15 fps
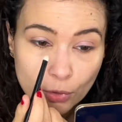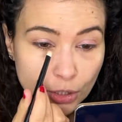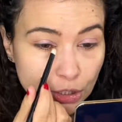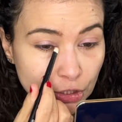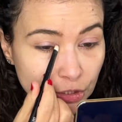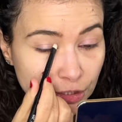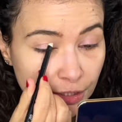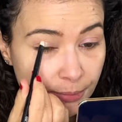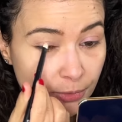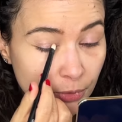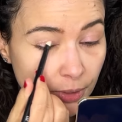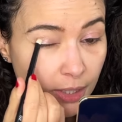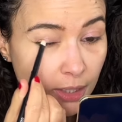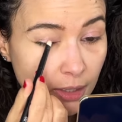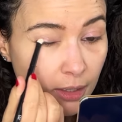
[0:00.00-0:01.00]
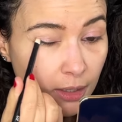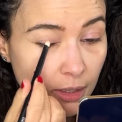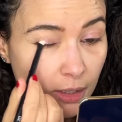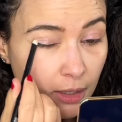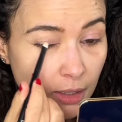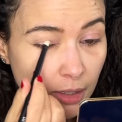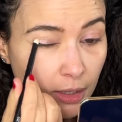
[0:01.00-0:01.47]
shimmery
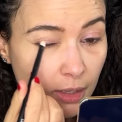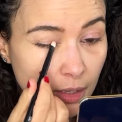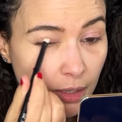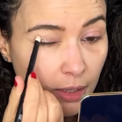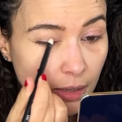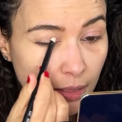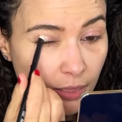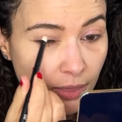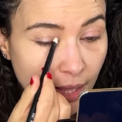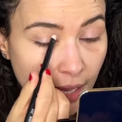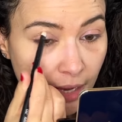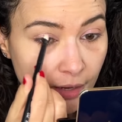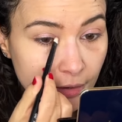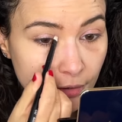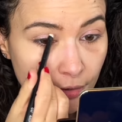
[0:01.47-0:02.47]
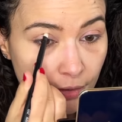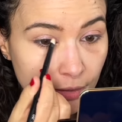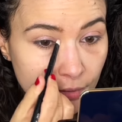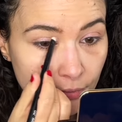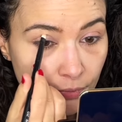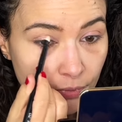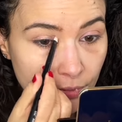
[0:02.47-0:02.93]
than
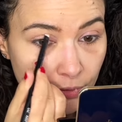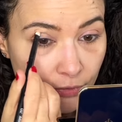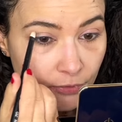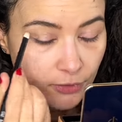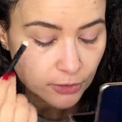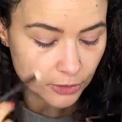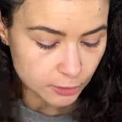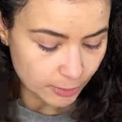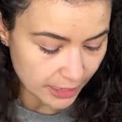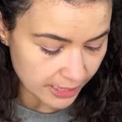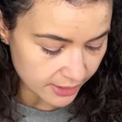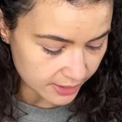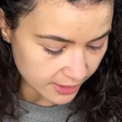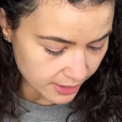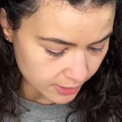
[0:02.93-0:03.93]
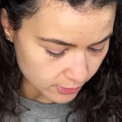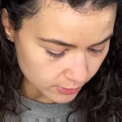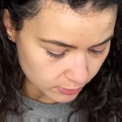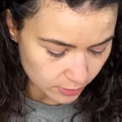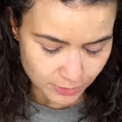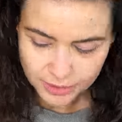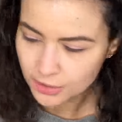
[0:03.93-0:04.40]
the first palette that I
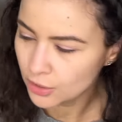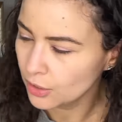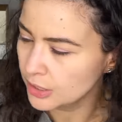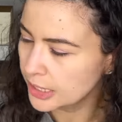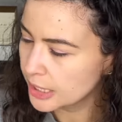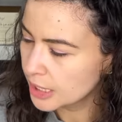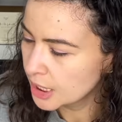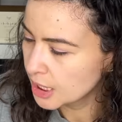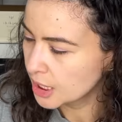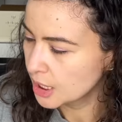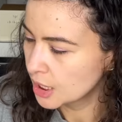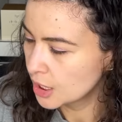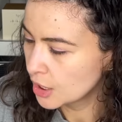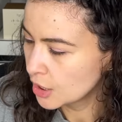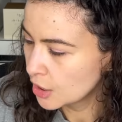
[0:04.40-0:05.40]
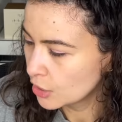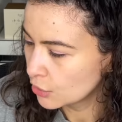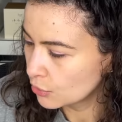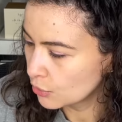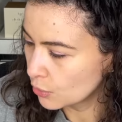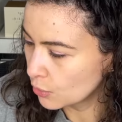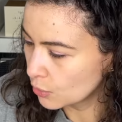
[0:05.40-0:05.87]
used. What was it called? Like
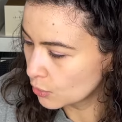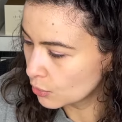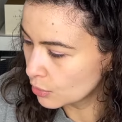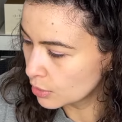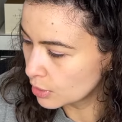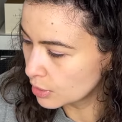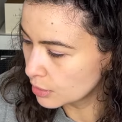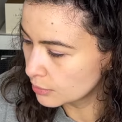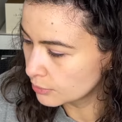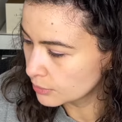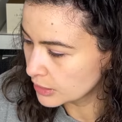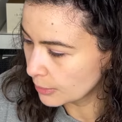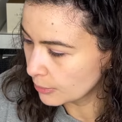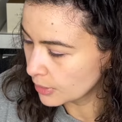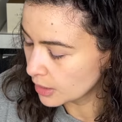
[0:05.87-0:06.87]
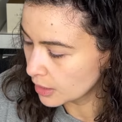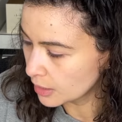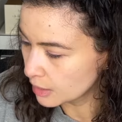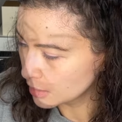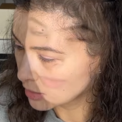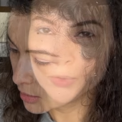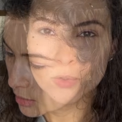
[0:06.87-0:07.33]
coral
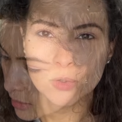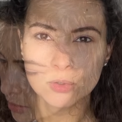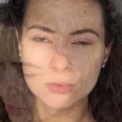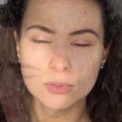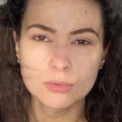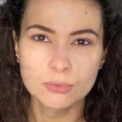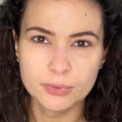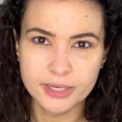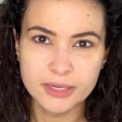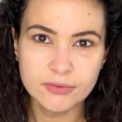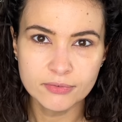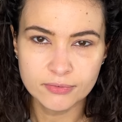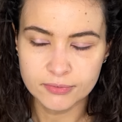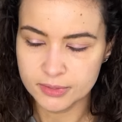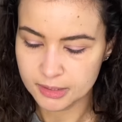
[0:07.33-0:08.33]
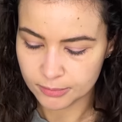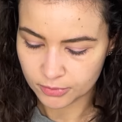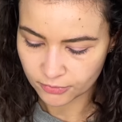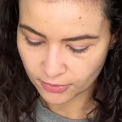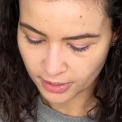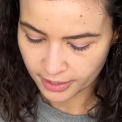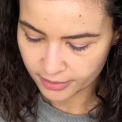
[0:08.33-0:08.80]
something? Coral Reef,
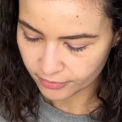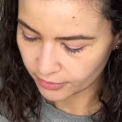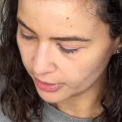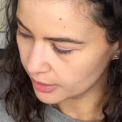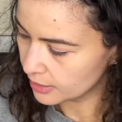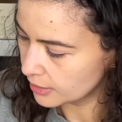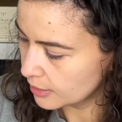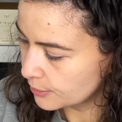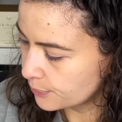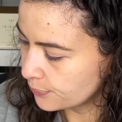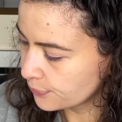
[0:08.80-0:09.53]
number 5, like